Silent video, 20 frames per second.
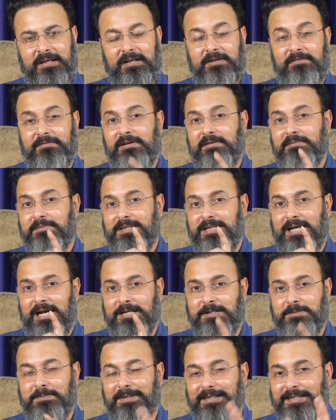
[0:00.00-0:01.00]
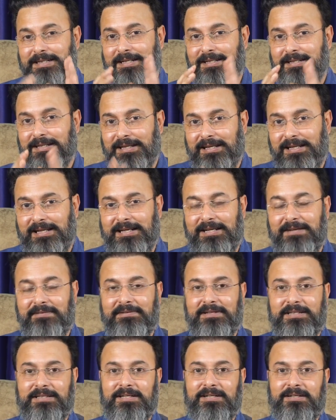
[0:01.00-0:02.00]
it will be aspecting the
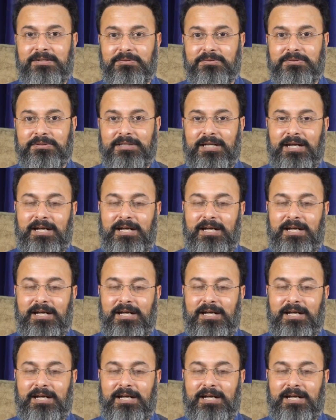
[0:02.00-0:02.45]
11th house,